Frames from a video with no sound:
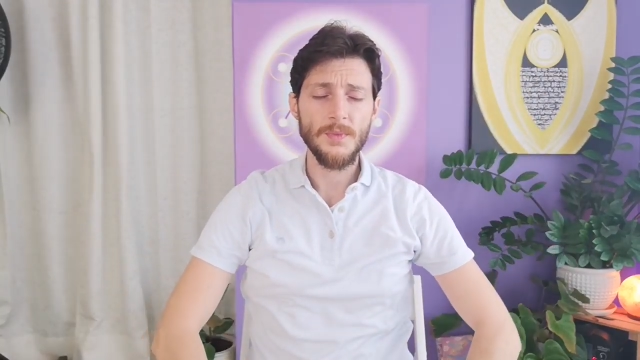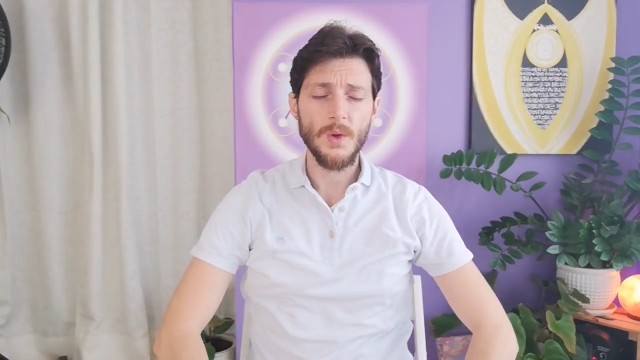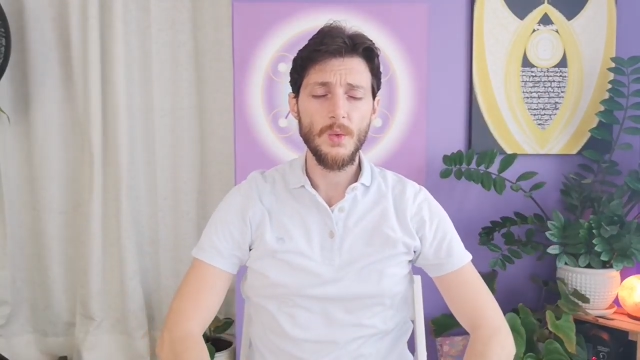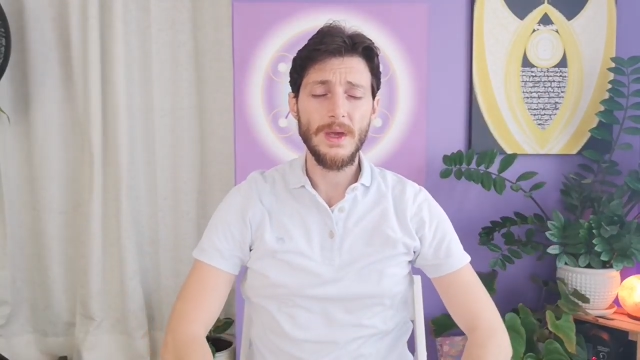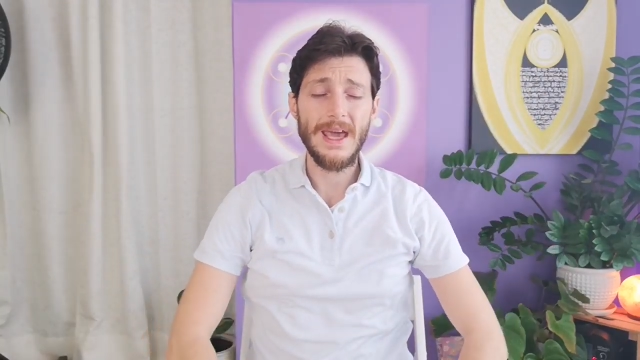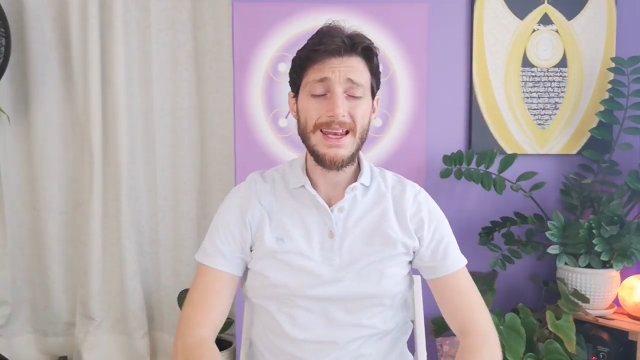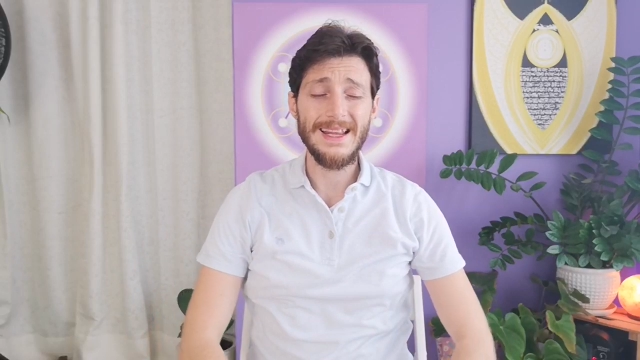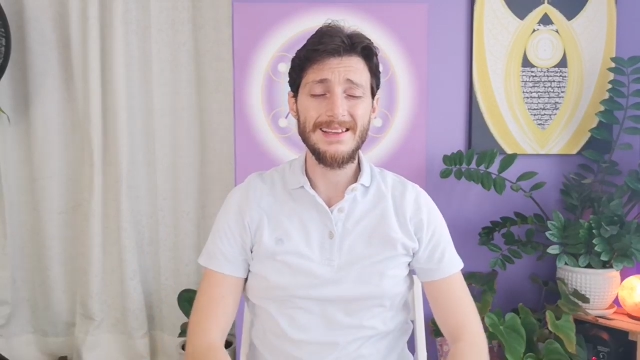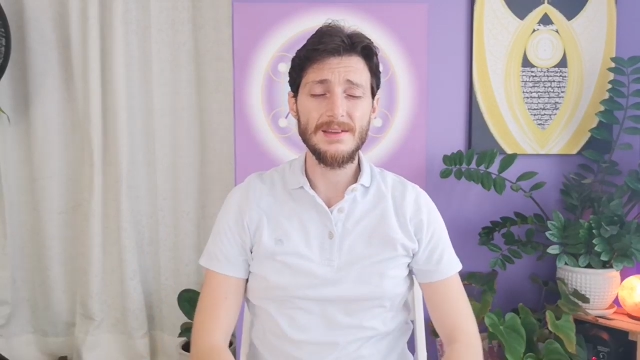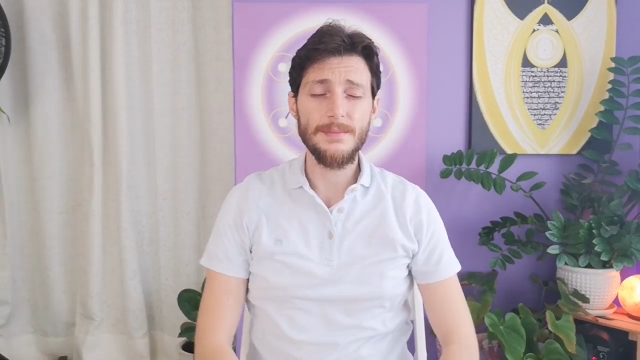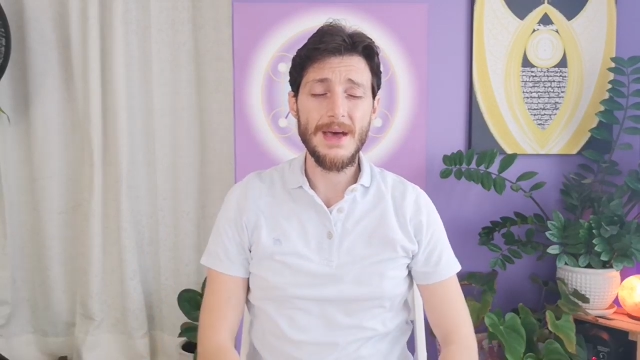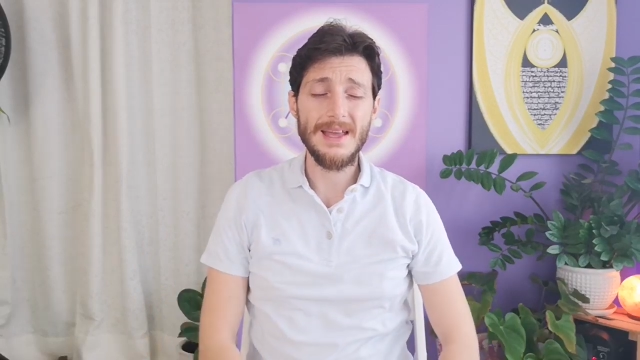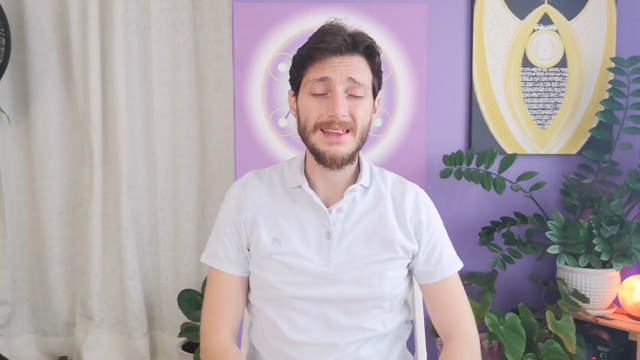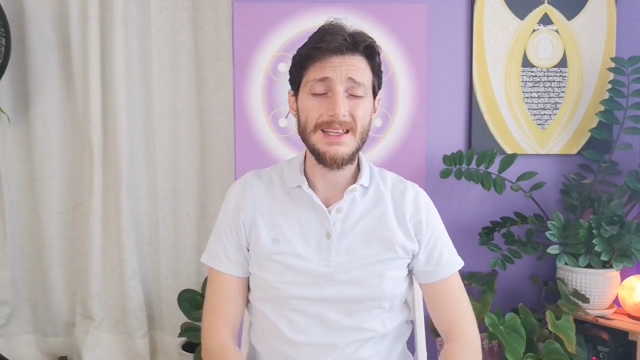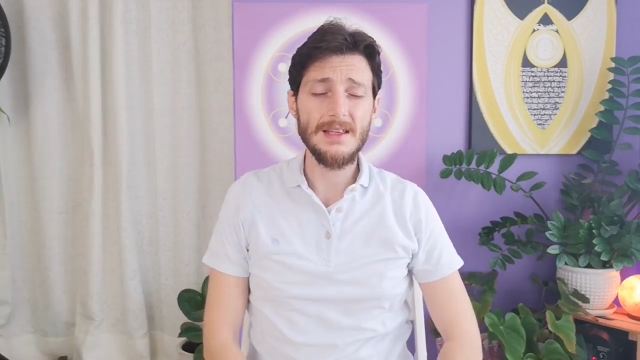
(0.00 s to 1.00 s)
We can
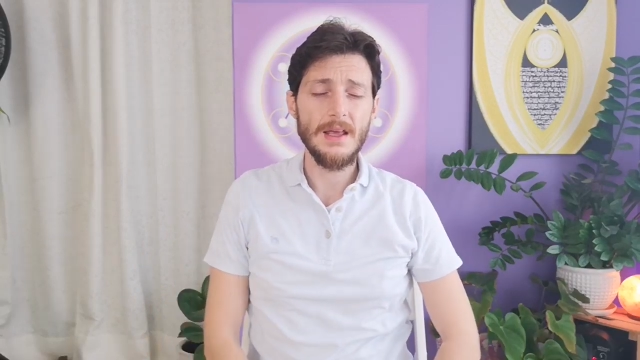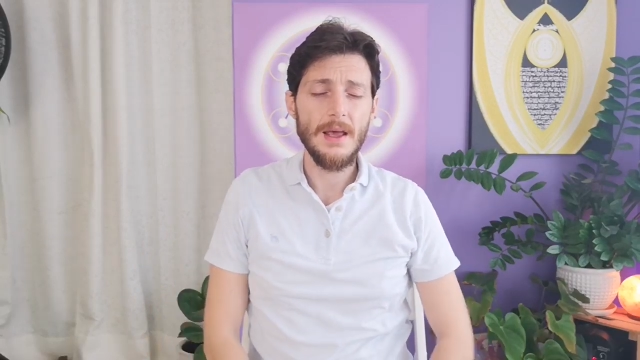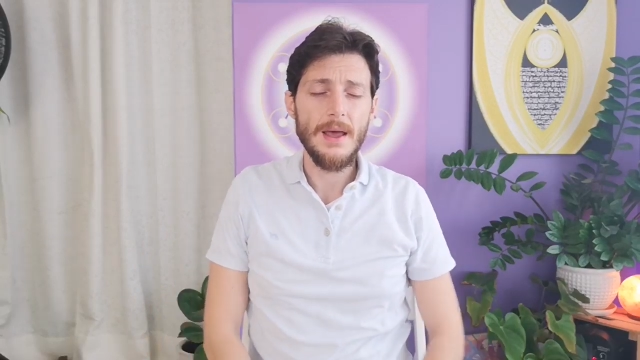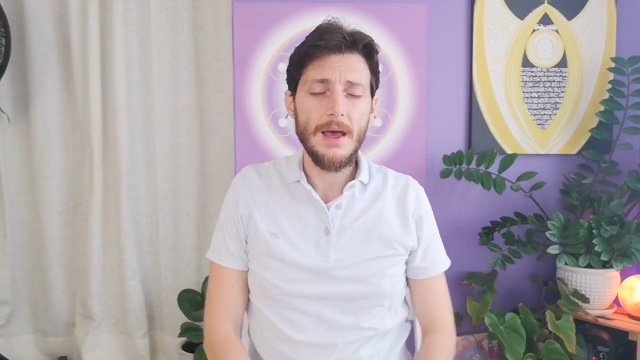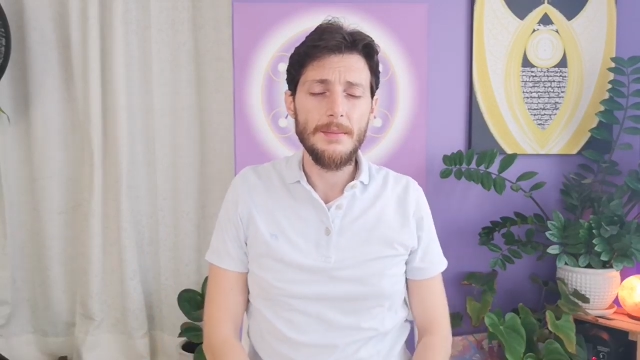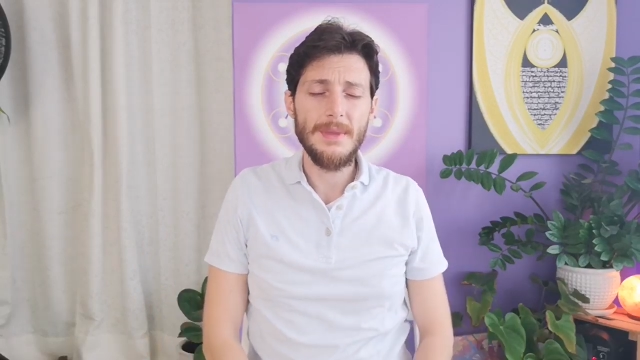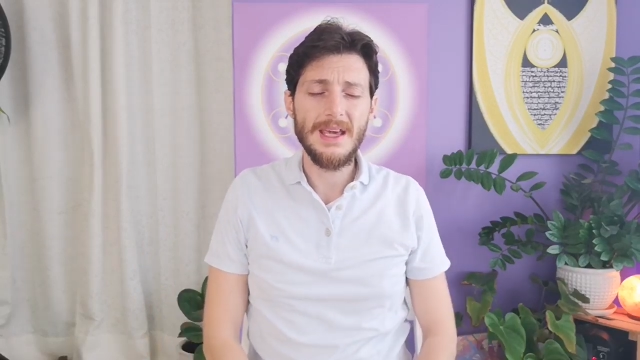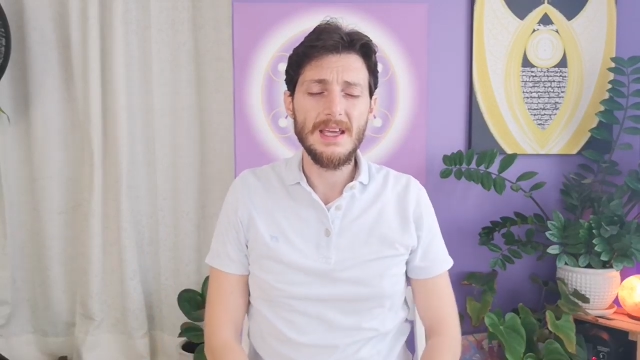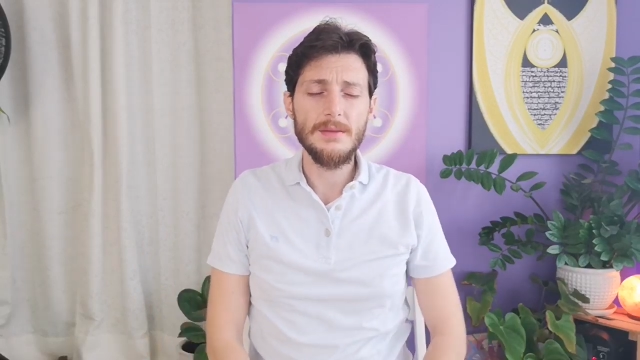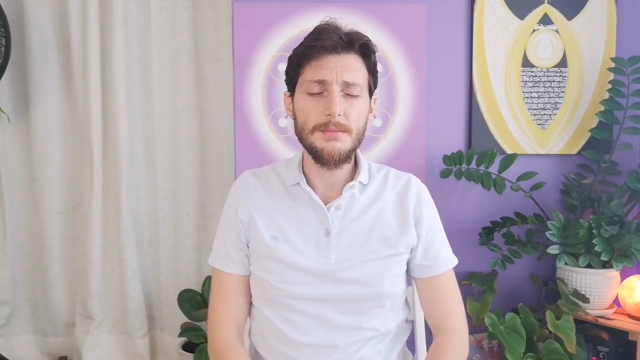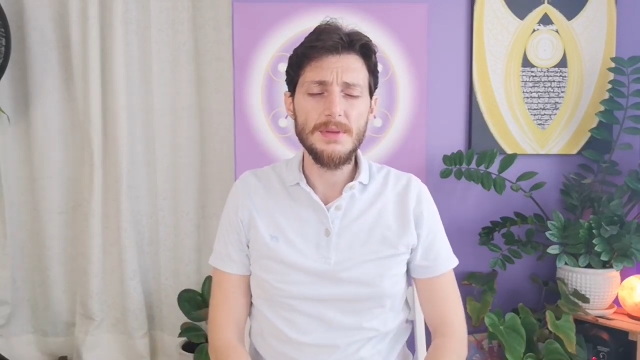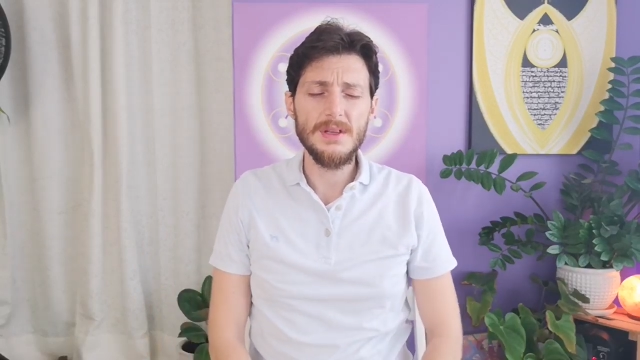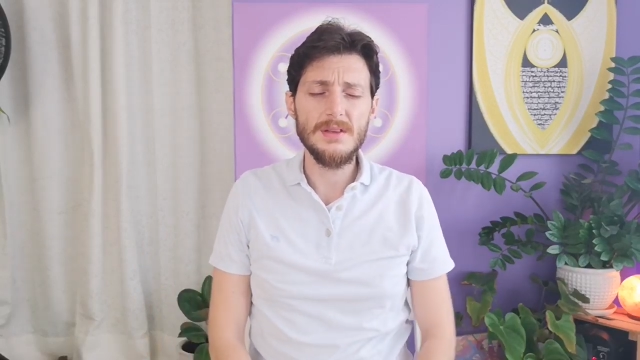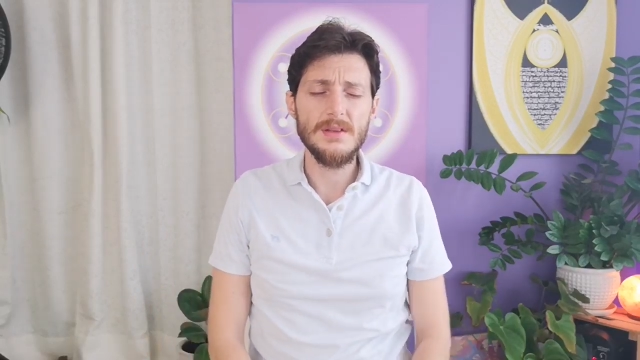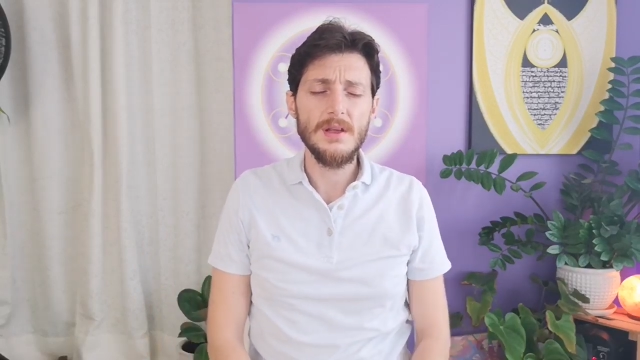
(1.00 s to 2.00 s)
expand it and make it a
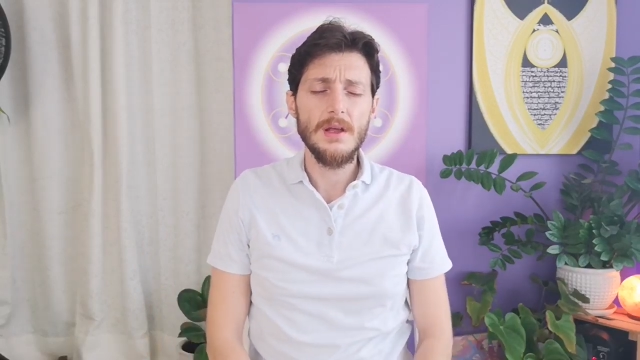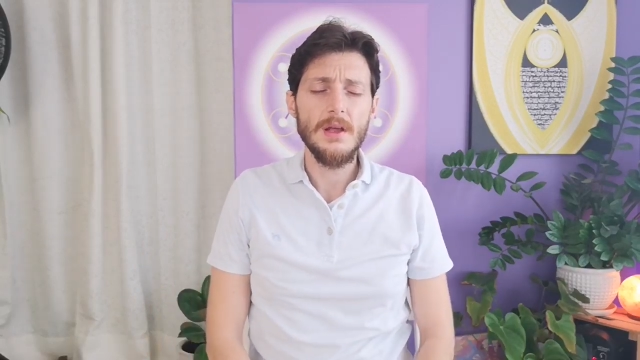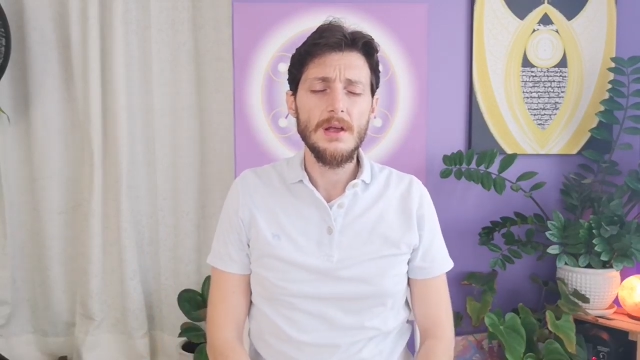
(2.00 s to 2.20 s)
bit